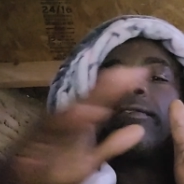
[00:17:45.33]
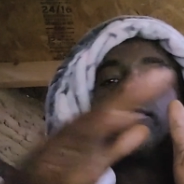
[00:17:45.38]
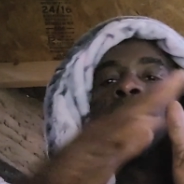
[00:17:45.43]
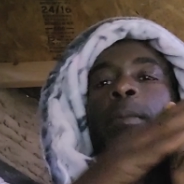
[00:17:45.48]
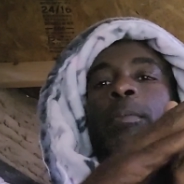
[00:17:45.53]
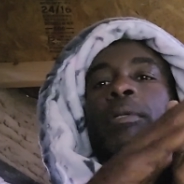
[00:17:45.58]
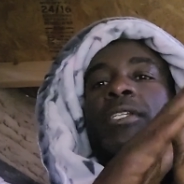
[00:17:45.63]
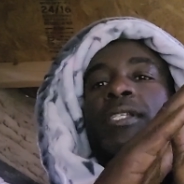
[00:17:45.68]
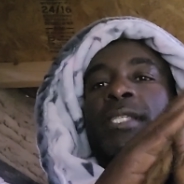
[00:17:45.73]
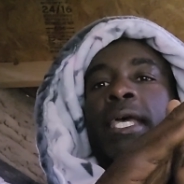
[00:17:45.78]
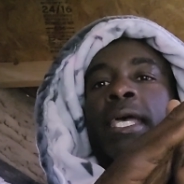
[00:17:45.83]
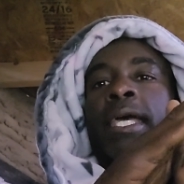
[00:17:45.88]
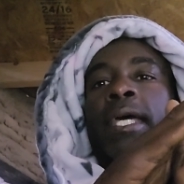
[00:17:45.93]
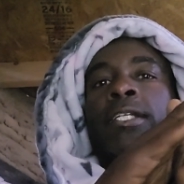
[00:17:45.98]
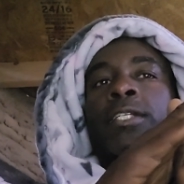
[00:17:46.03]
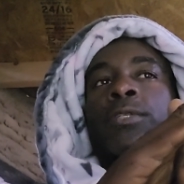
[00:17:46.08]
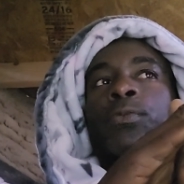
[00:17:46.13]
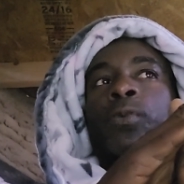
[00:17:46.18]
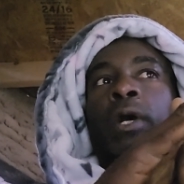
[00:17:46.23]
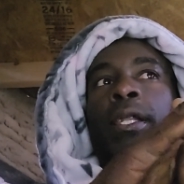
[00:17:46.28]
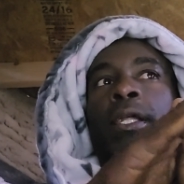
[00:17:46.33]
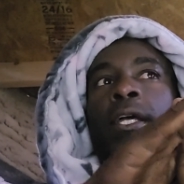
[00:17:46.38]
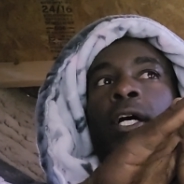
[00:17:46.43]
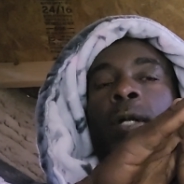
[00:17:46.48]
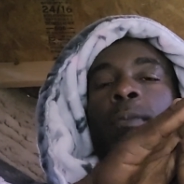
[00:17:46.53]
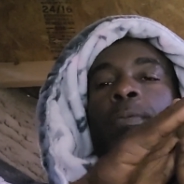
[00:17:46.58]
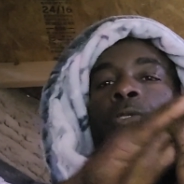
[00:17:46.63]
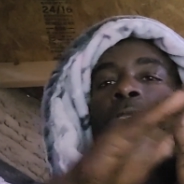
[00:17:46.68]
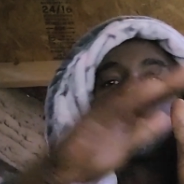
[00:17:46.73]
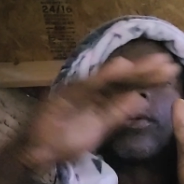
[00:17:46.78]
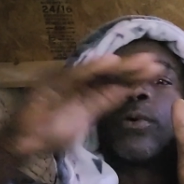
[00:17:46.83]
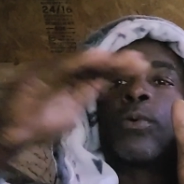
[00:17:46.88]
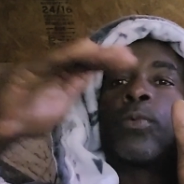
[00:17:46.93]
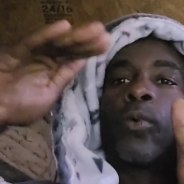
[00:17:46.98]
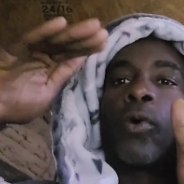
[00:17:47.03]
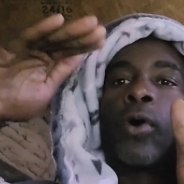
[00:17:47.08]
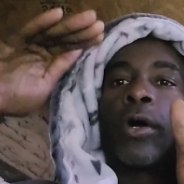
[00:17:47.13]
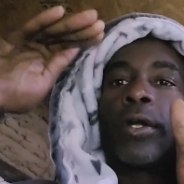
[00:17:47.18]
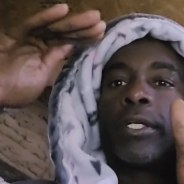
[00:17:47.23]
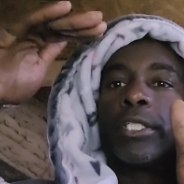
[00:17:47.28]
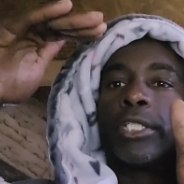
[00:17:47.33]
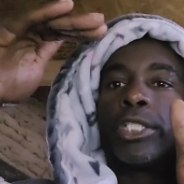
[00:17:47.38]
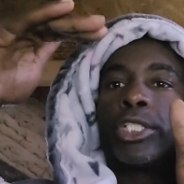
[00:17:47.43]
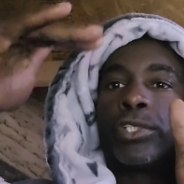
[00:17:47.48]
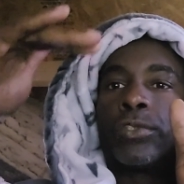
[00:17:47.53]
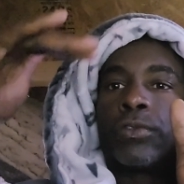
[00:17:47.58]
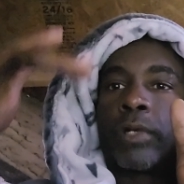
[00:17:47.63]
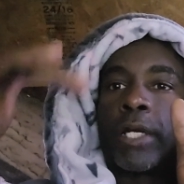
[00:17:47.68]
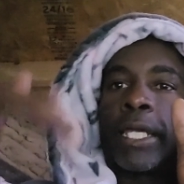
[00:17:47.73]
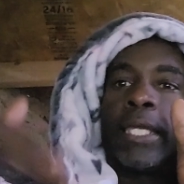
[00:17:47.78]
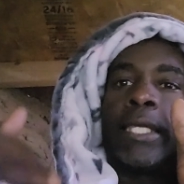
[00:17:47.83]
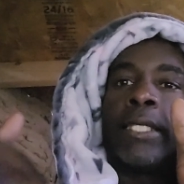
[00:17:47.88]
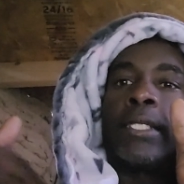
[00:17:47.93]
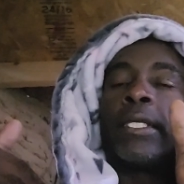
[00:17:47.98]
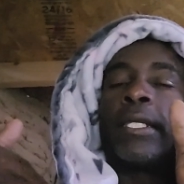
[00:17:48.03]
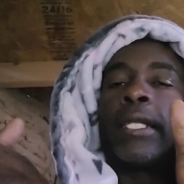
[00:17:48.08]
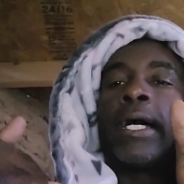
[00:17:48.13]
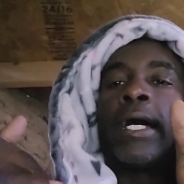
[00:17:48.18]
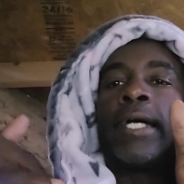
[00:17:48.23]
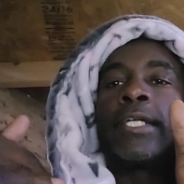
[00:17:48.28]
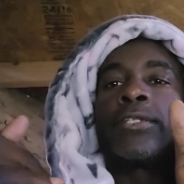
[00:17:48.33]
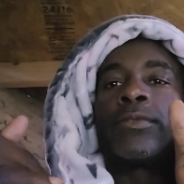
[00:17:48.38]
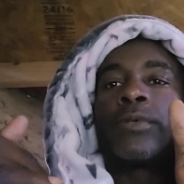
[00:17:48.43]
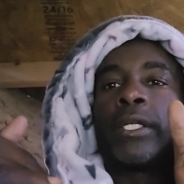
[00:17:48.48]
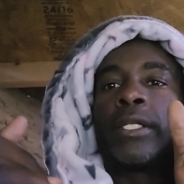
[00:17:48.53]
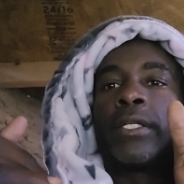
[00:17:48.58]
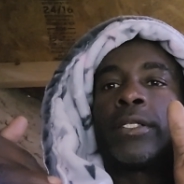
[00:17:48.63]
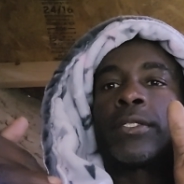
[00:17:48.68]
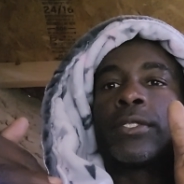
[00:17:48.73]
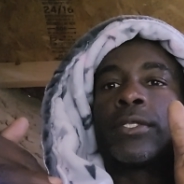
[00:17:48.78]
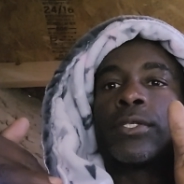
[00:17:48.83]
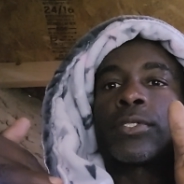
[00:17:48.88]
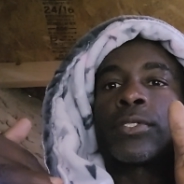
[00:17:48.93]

Remember, sand is what helps the water drain and hydrate into the